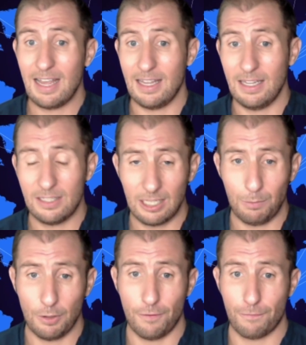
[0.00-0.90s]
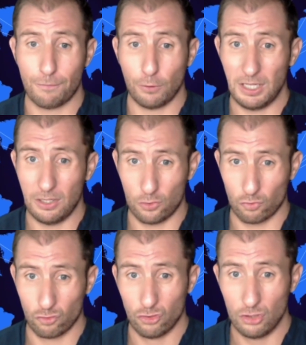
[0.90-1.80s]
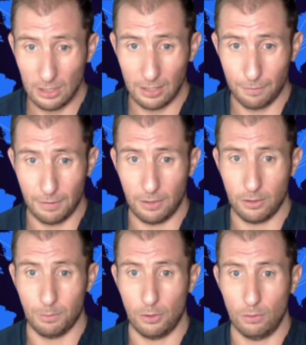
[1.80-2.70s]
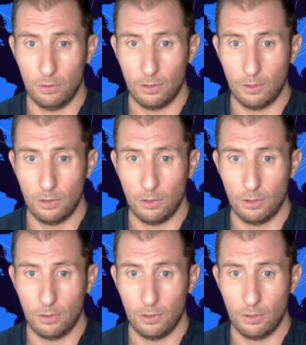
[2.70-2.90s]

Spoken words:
here's something for free that's really valuable,